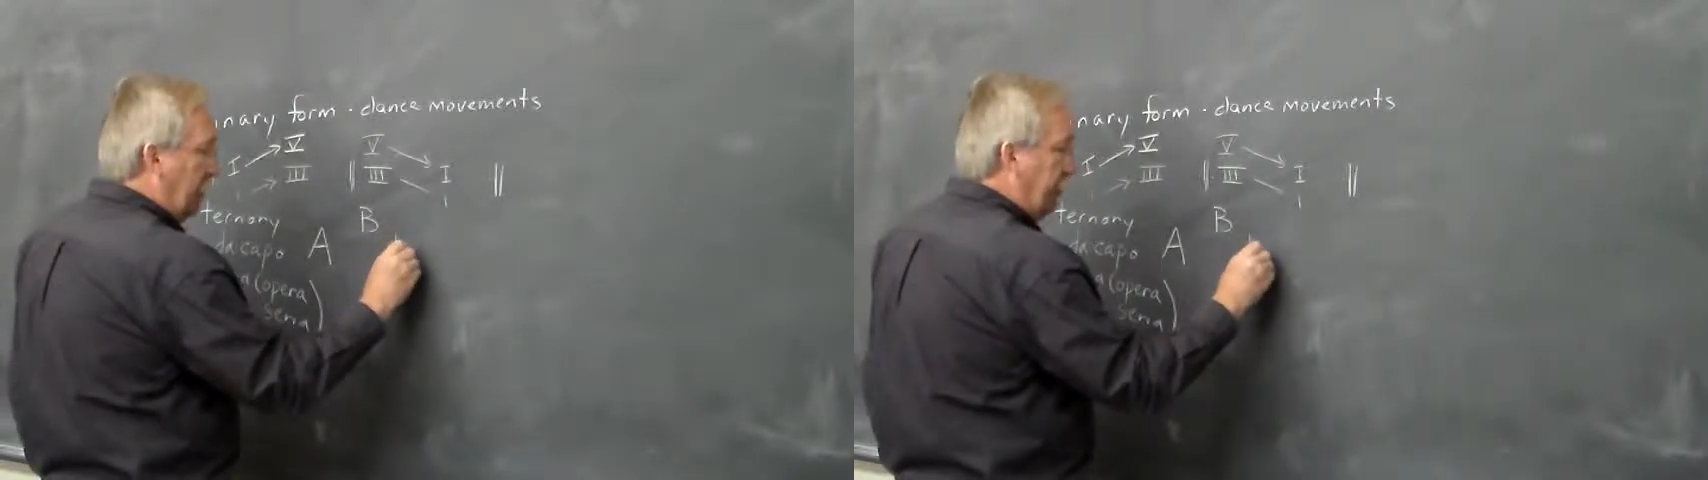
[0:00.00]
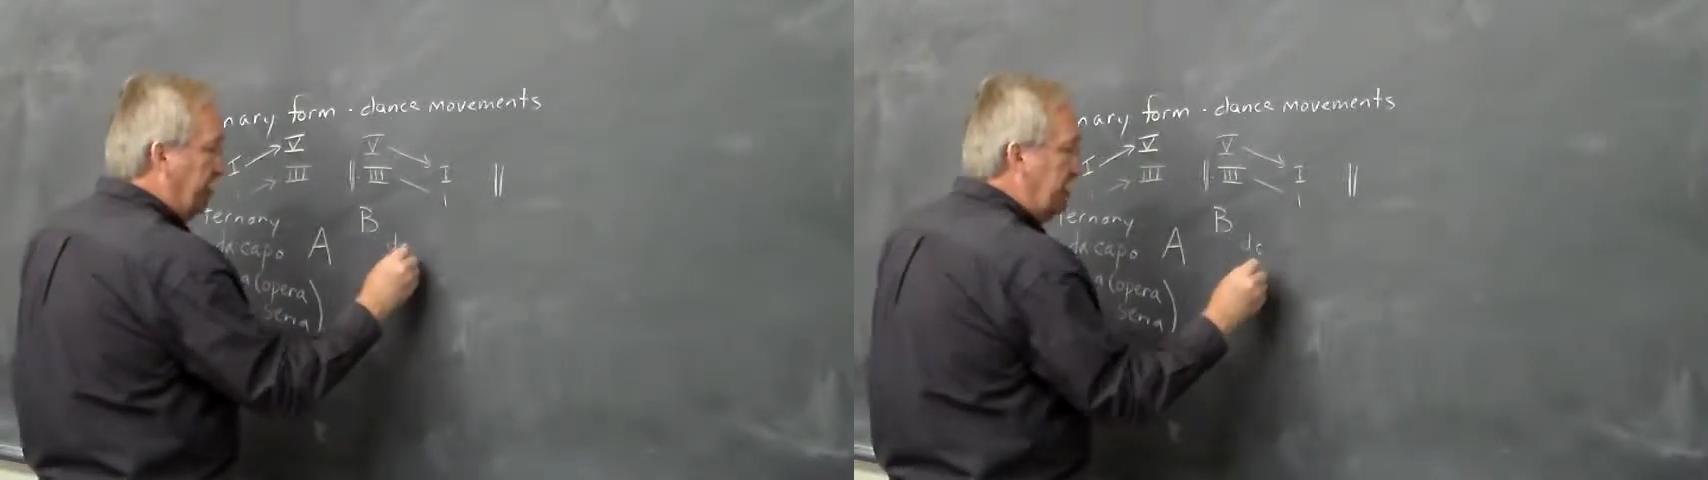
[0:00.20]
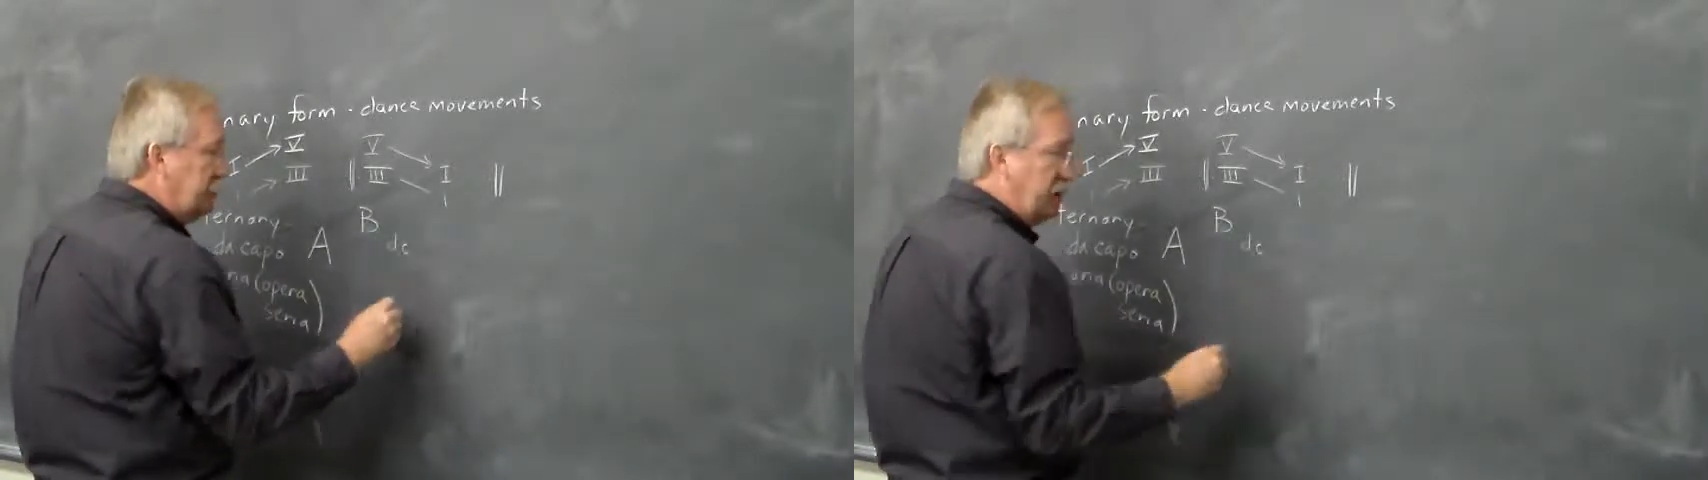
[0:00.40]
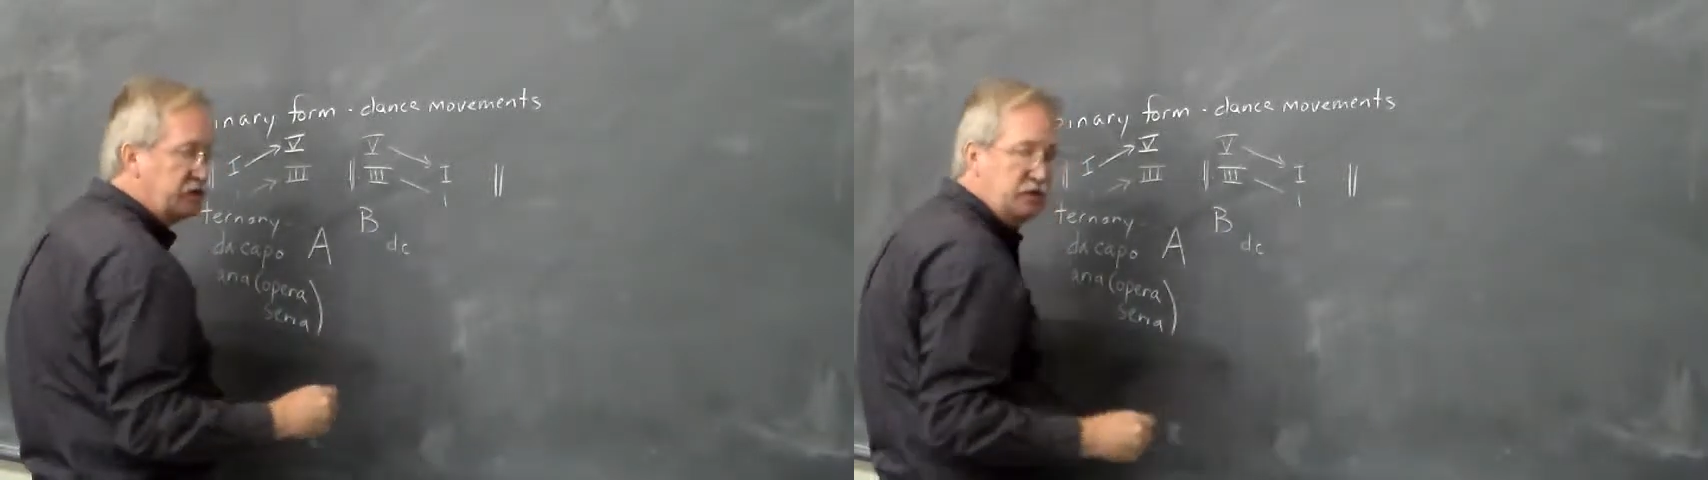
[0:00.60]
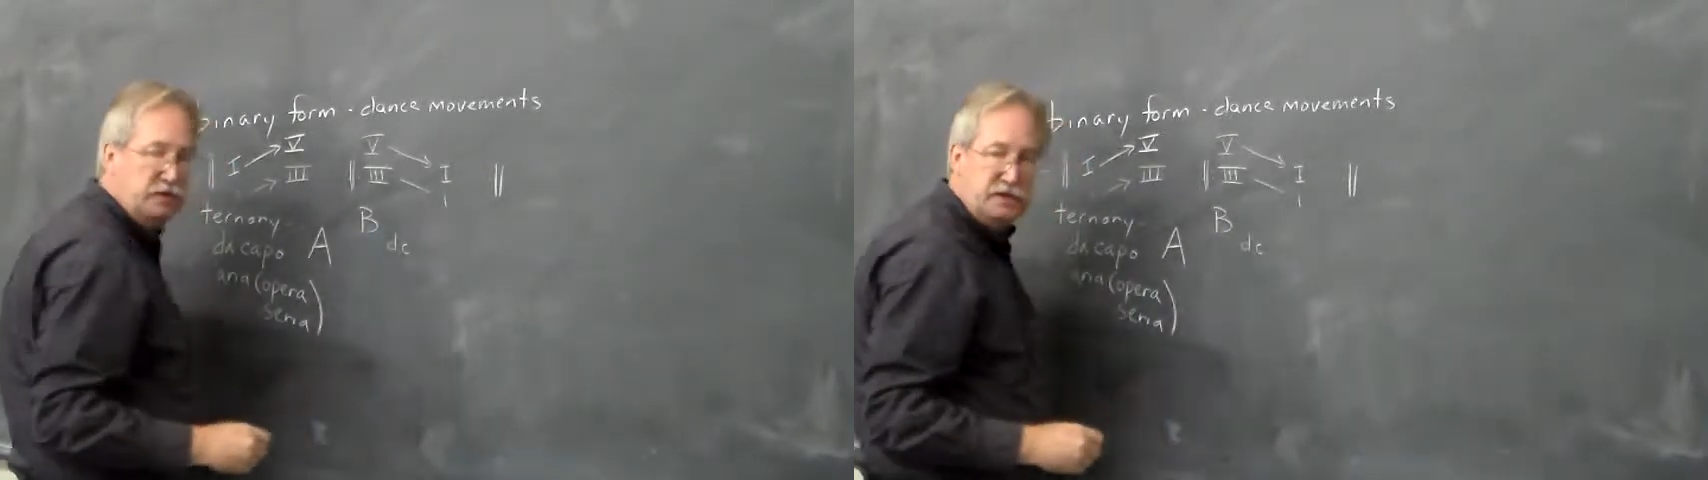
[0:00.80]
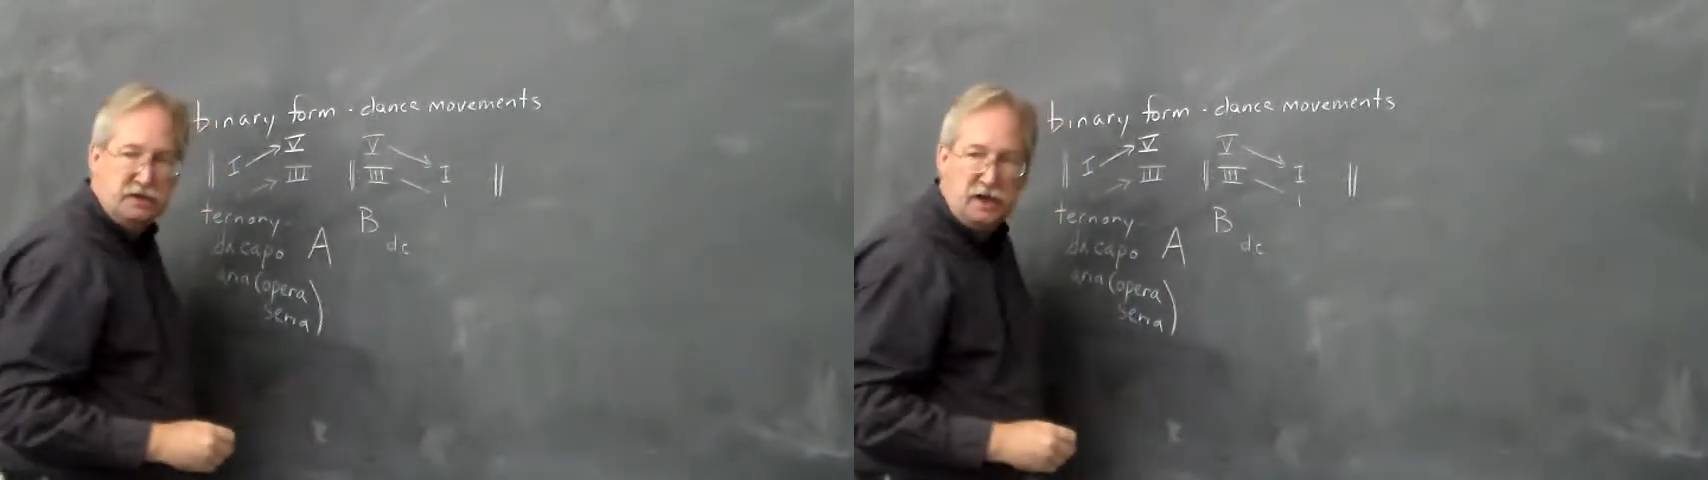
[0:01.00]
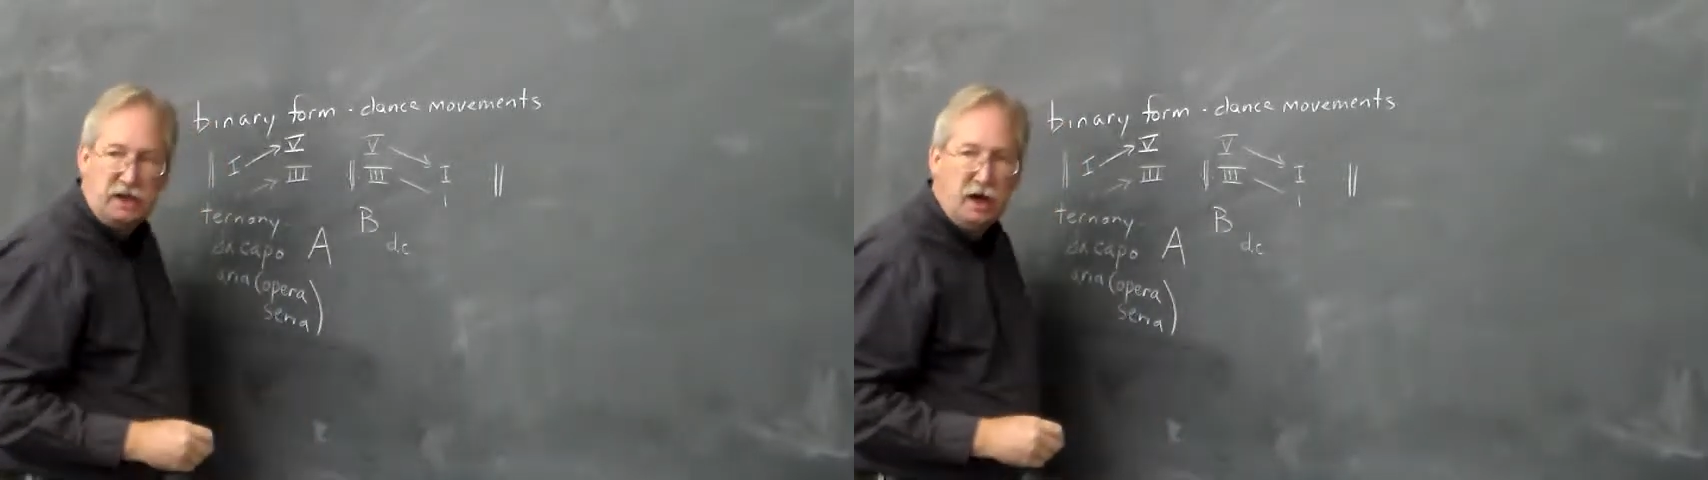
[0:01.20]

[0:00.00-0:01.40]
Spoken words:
of the B section was a da